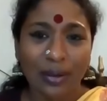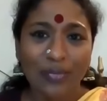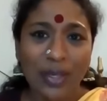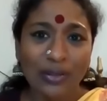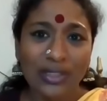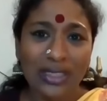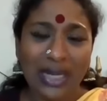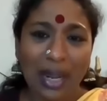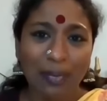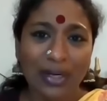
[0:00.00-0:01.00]
abuse
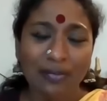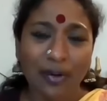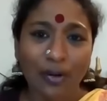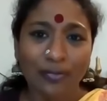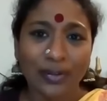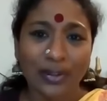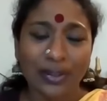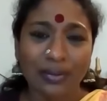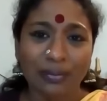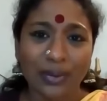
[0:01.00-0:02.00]
that happened in one of
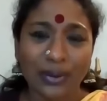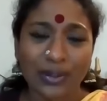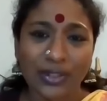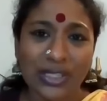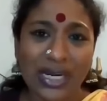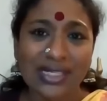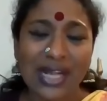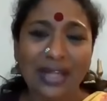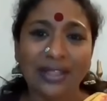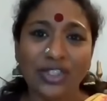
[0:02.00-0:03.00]
the states.
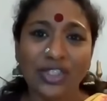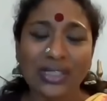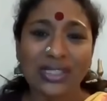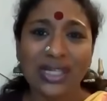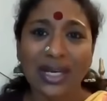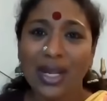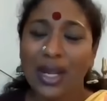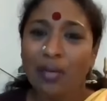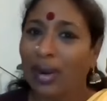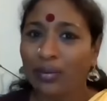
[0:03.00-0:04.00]
And the judge said,
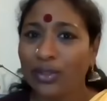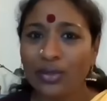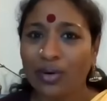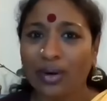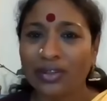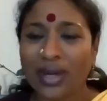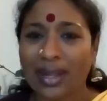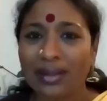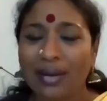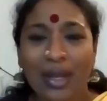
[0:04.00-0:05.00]
why would you not
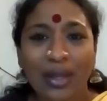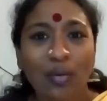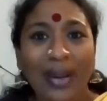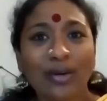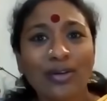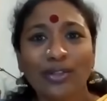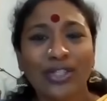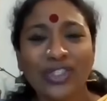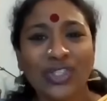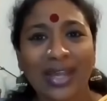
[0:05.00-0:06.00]
tie? No, why don't you
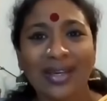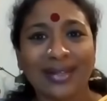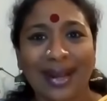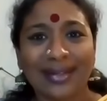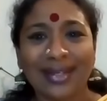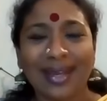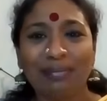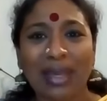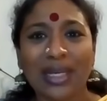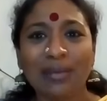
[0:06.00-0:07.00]
just tie a Rakhi
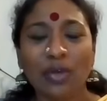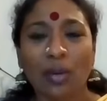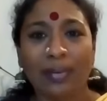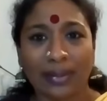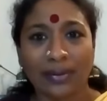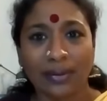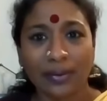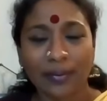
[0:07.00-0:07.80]
and make him your brother?